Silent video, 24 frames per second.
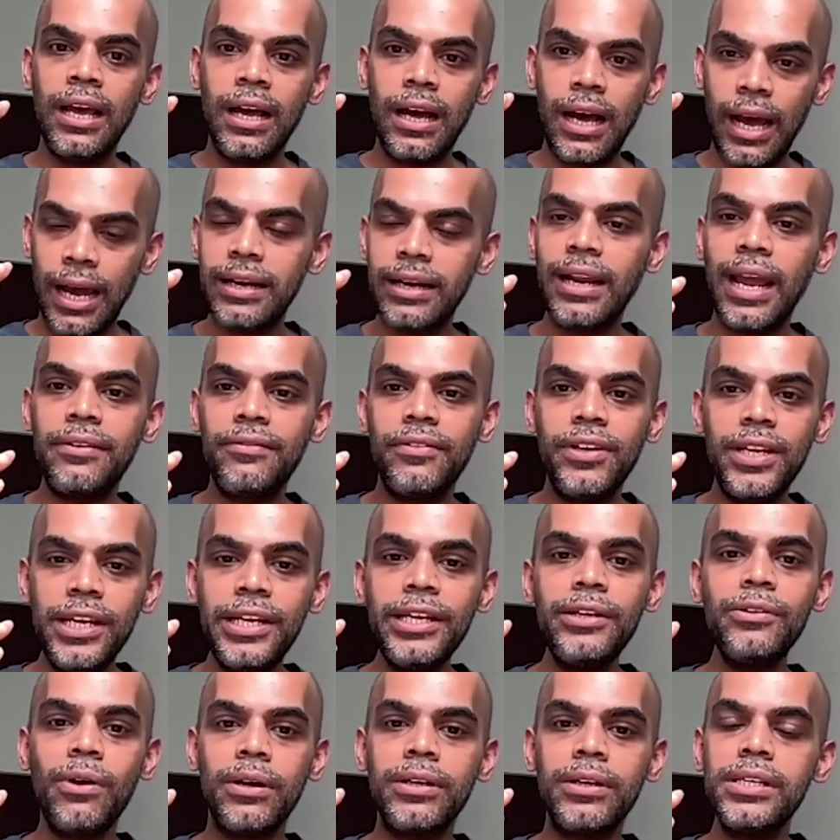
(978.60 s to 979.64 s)
And you need
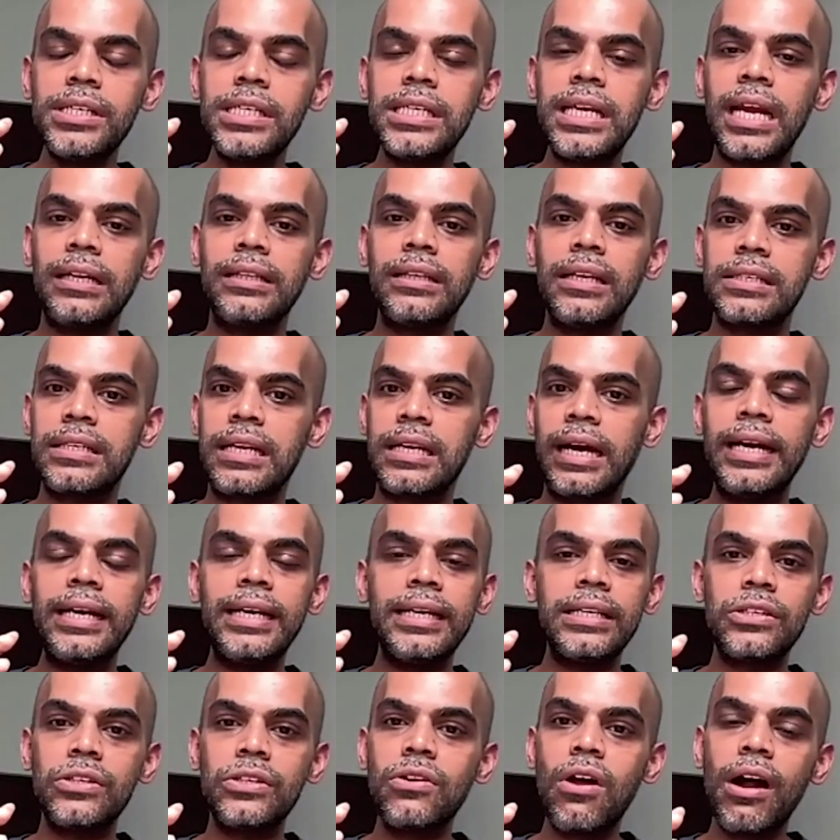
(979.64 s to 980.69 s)
to understand this, right?
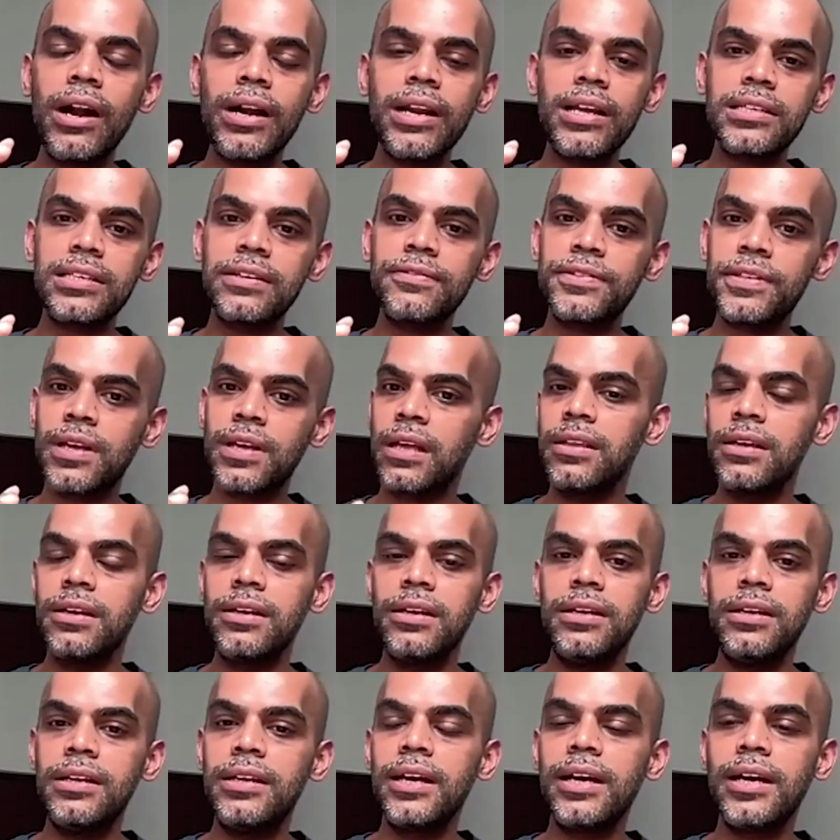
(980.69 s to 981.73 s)
It's not as if southern
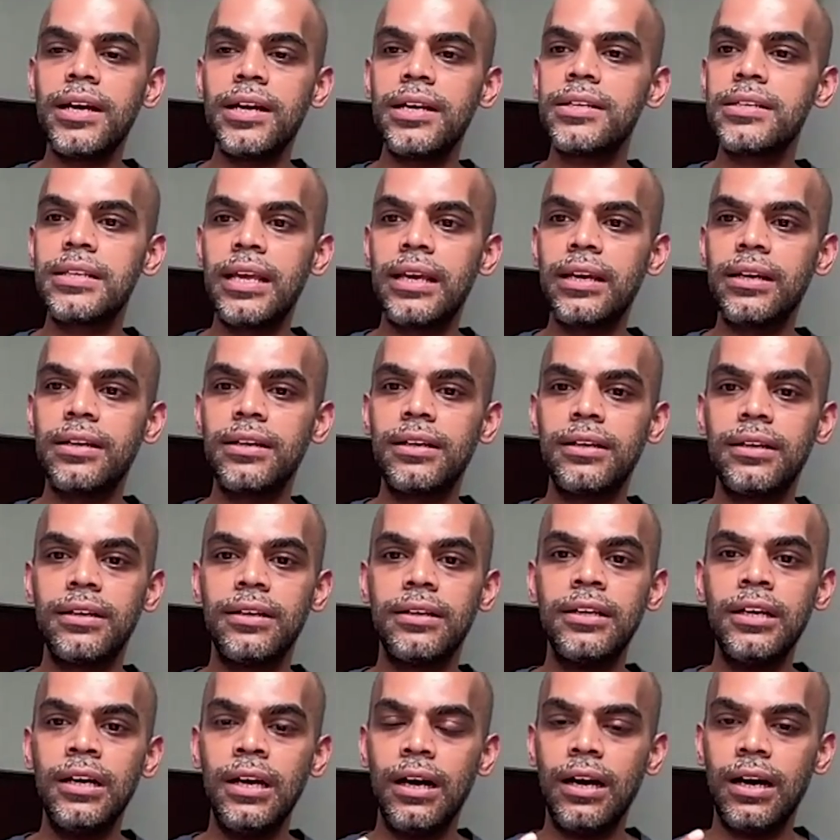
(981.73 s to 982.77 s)
India is like a
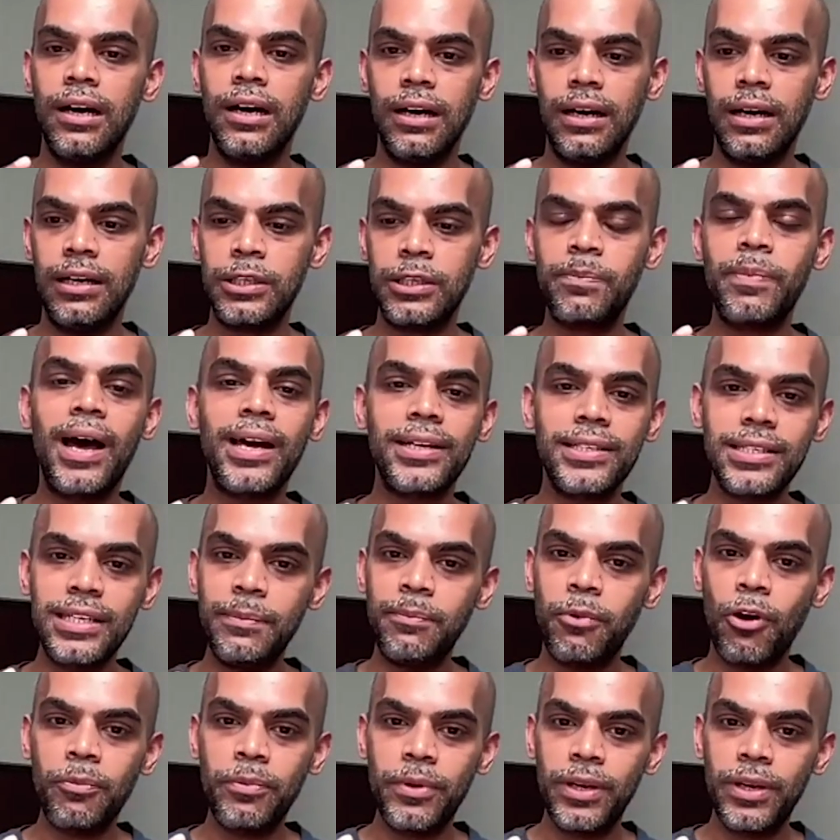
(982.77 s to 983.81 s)
sparsely
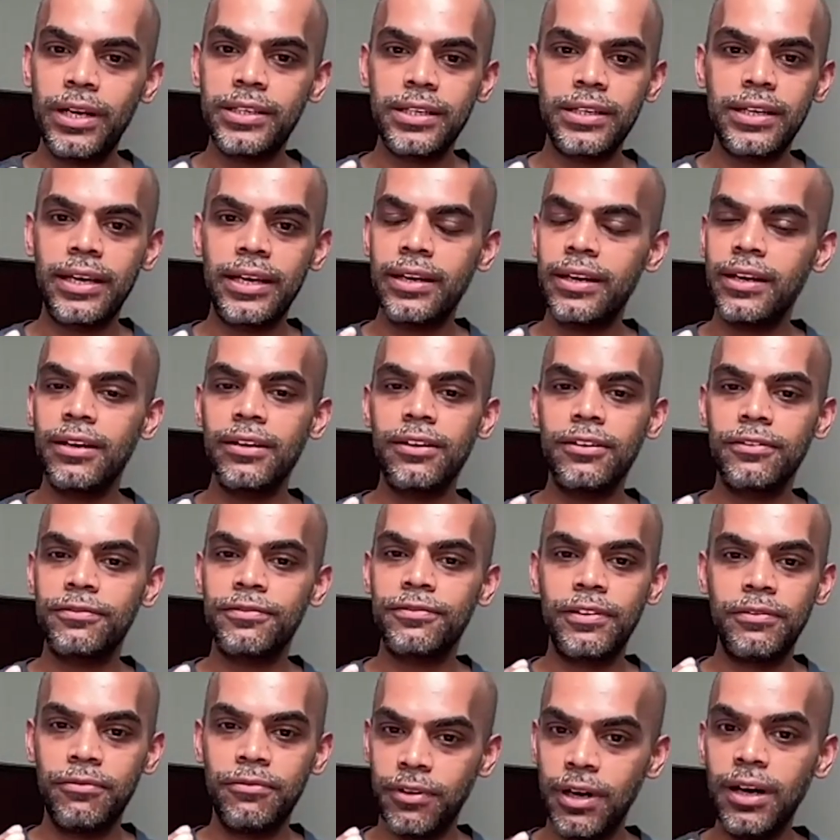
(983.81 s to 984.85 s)
populated area of
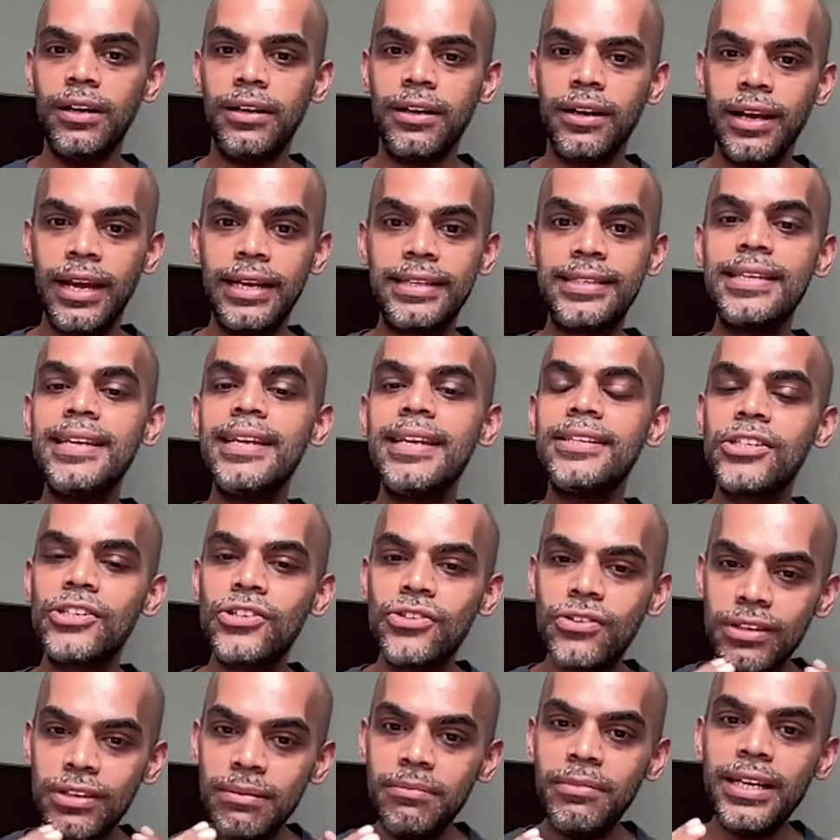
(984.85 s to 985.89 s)
the world. It's an
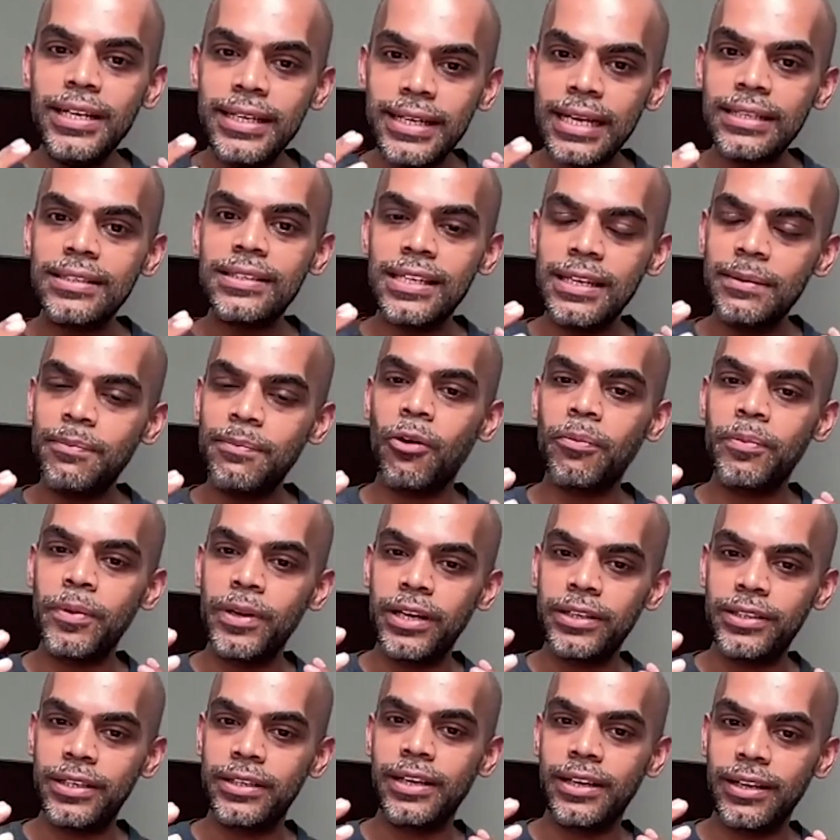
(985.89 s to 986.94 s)
extremely densely
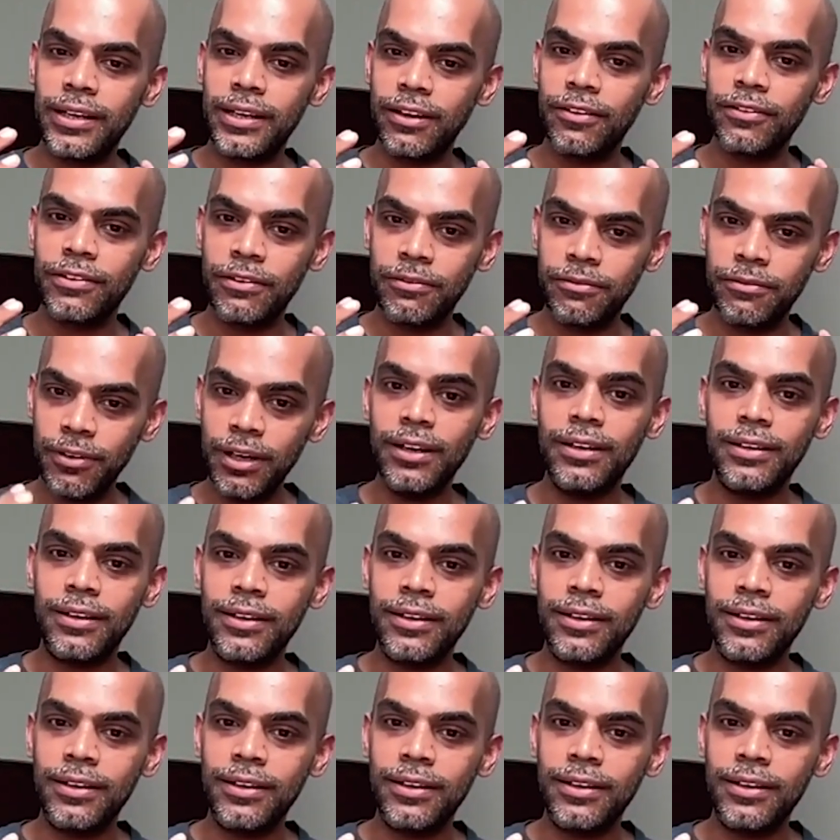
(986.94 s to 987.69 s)
populated area of the world.